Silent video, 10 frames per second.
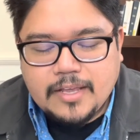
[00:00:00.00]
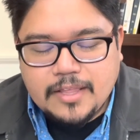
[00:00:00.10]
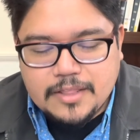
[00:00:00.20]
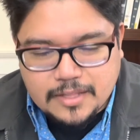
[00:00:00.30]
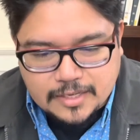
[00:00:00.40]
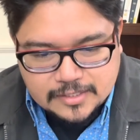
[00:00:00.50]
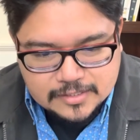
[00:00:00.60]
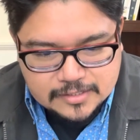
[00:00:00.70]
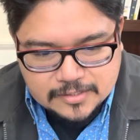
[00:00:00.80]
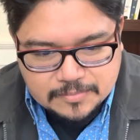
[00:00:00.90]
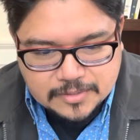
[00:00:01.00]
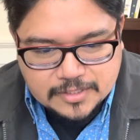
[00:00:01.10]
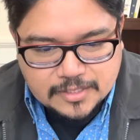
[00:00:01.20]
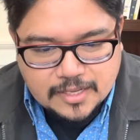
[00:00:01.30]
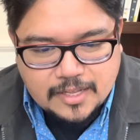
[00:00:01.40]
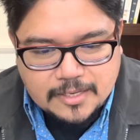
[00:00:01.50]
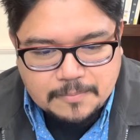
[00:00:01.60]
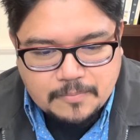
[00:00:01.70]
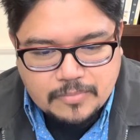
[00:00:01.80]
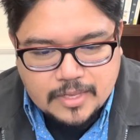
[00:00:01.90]
Thanks be to God.
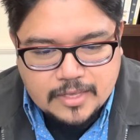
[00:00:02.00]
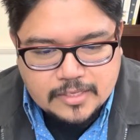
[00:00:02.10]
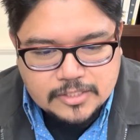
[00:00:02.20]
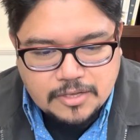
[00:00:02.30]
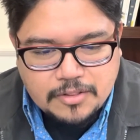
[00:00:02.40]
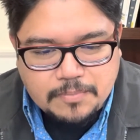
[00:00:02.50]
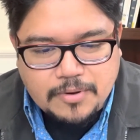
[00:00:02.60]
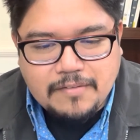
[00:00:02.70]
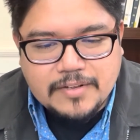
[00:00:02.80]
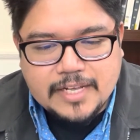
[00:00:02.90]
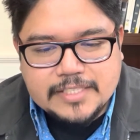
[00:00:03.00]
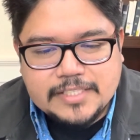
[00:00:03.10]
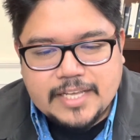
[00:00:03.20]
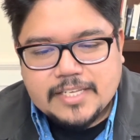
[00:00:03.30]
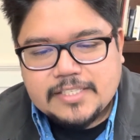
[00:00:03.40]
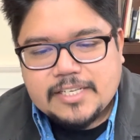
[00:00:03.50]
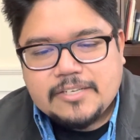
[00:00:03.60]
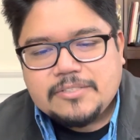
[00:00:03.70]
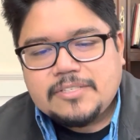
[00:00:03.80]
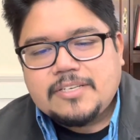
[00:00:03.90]
So the prophet Isaiah
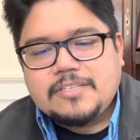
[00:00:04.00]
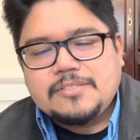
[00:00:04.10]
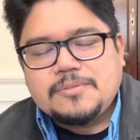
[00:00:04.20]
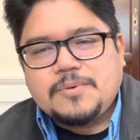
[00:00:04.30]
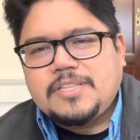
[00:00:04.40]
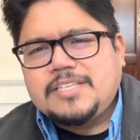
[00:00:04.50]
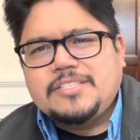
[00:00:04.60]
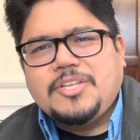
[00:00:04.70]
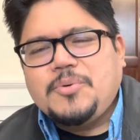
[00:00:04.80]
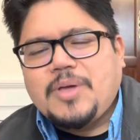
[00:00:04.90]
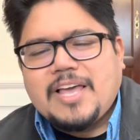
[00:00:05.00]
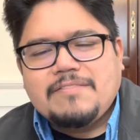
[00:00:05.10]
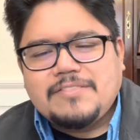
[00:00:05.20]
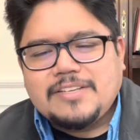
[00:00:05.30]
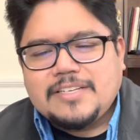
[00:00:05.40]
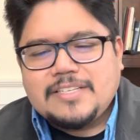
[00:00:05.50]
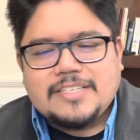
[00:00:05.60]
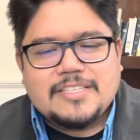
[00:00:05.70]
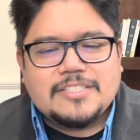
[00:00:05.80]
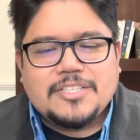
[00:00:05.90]
tells us what this new heaven and
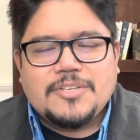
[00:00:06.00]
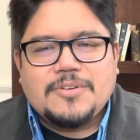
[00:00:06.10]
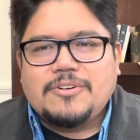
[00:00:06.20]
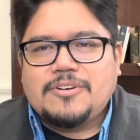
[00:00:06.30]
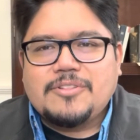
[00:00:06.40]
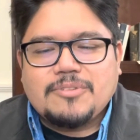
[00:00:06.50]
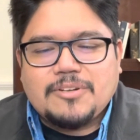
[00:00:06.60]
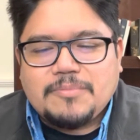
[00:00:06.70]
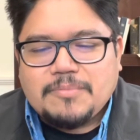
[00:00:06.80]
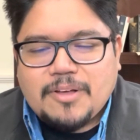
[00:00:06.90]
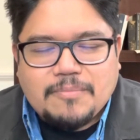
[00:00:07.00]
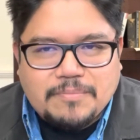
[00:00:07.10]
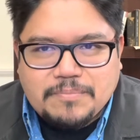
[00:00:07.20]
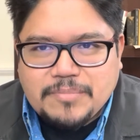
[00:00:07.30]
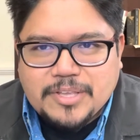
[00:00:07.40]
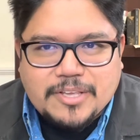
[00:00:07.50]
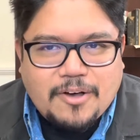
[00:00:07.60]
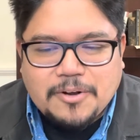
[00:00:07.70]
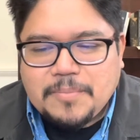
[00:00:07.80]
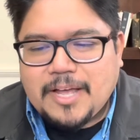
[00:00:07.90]
this new earth will be
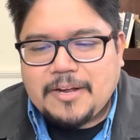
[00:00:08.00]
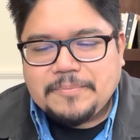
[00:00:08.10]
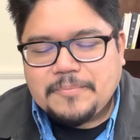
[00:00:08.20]
all about.